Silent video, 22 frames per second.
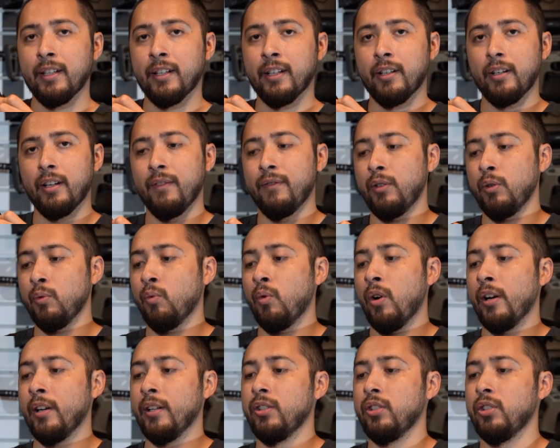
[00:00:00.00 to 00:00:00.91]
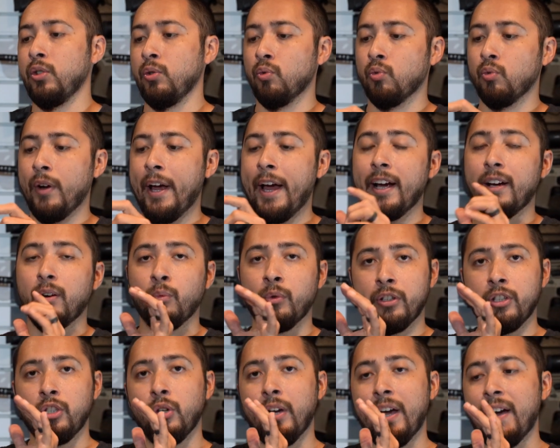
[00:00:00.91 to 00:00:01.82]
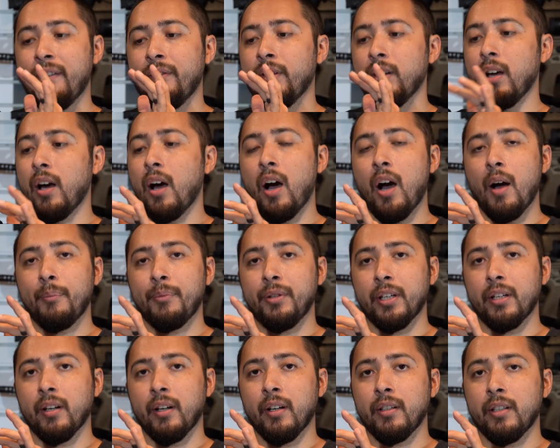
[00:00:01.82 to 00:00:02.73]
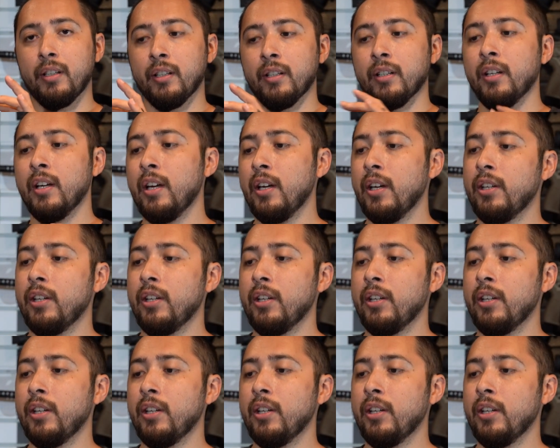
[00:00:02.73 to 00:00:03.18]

there if you wanted to rack when you have an optic on here.